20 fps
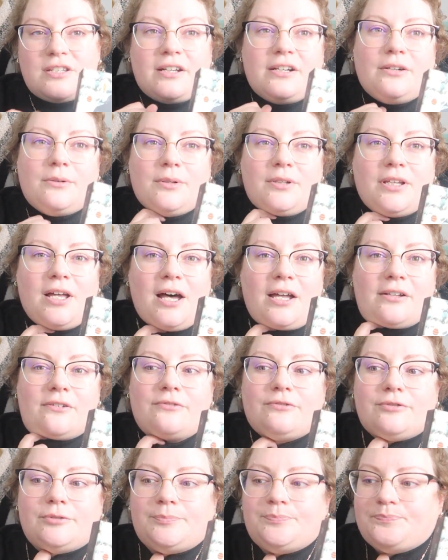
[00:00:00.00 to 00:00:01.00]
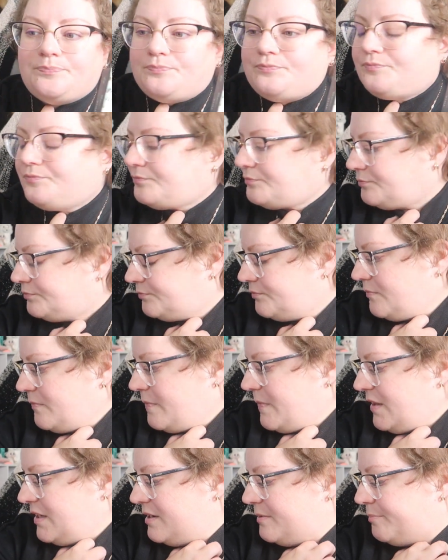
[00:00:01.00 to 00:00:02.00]
I know a lot of
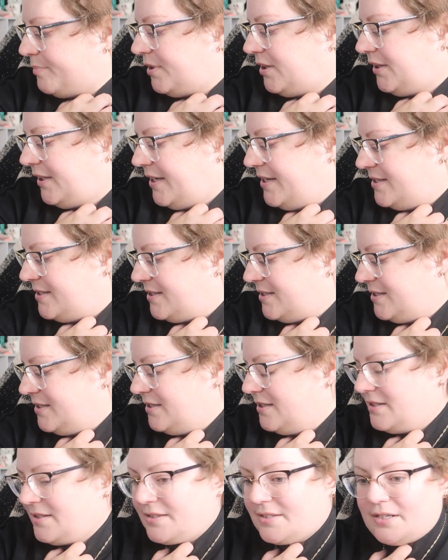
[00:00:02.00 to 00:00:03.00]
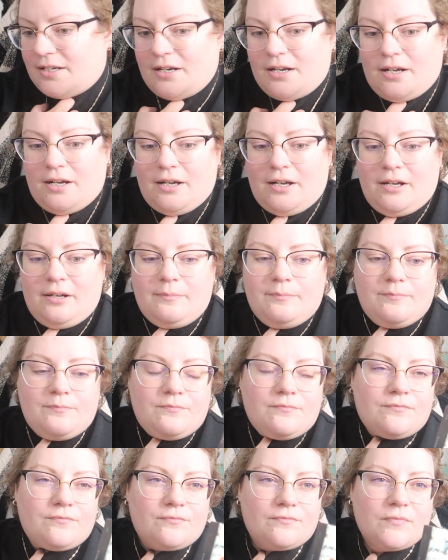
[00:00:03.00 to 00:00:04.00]
places,
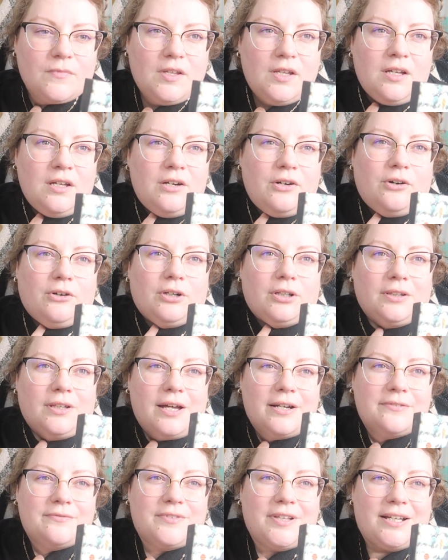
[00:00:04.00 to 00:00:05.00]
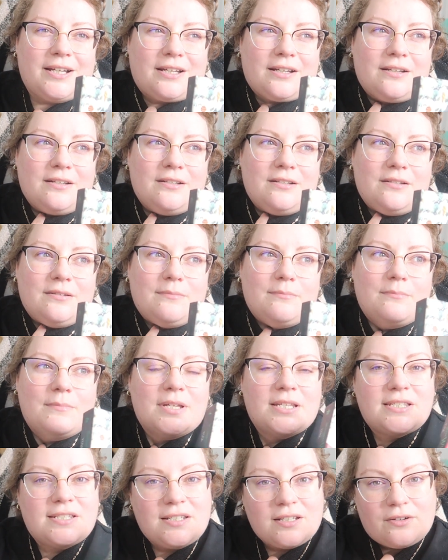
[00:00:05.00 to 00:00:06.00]
or a lot of like
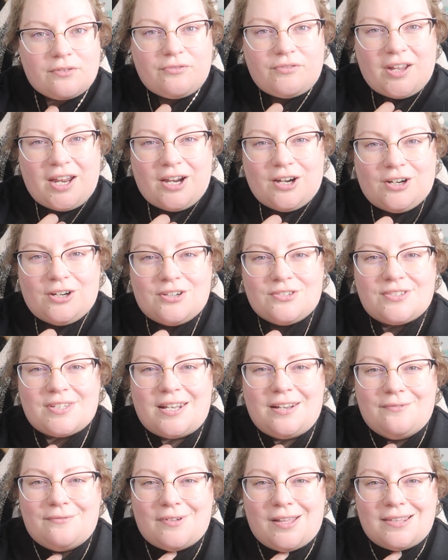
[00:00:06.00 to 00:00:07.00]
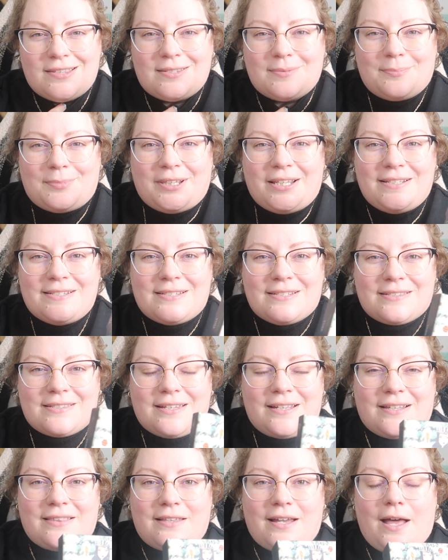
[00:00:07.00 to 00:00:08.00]
mystic fairs and events and places
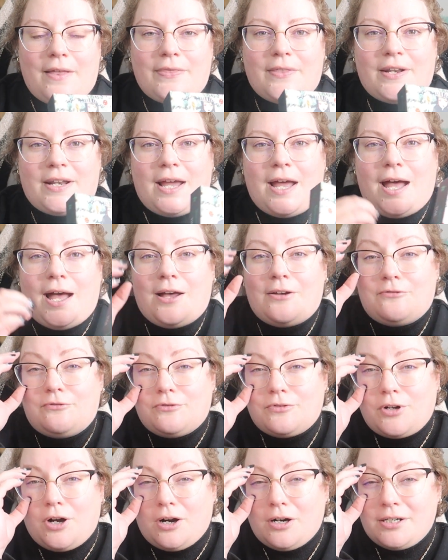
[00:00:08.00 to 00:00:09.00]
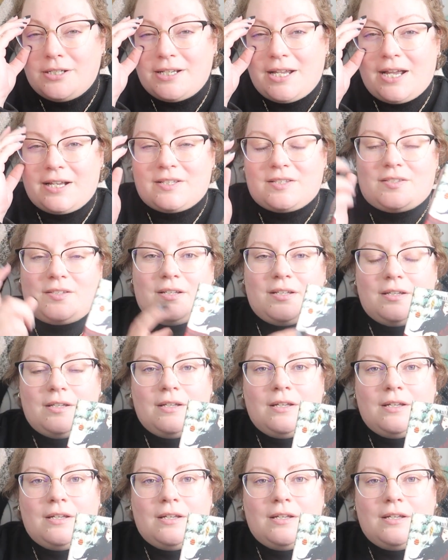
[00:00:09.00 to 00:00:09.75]
like that that have card decks